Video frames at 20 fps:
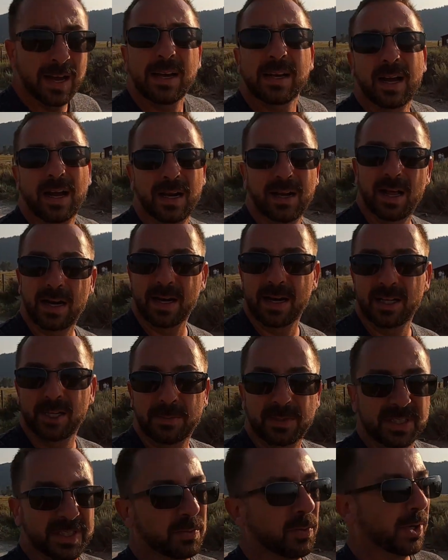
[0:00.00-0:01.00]
got a lot of
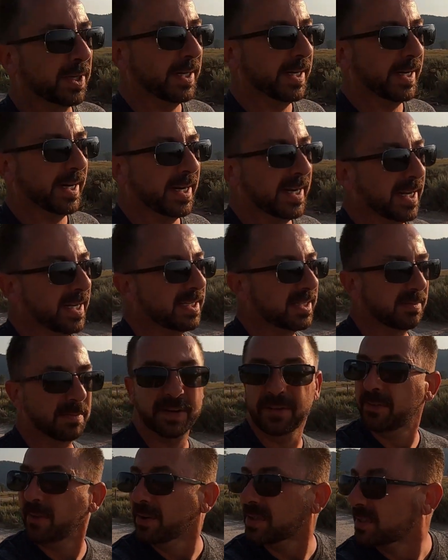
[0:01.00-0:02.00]
elements working against
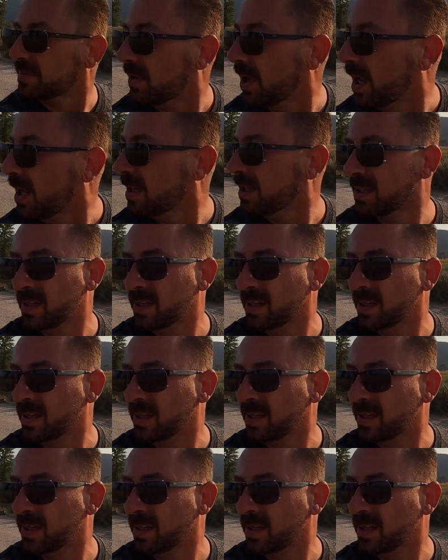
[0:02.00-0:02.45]
me. First of all,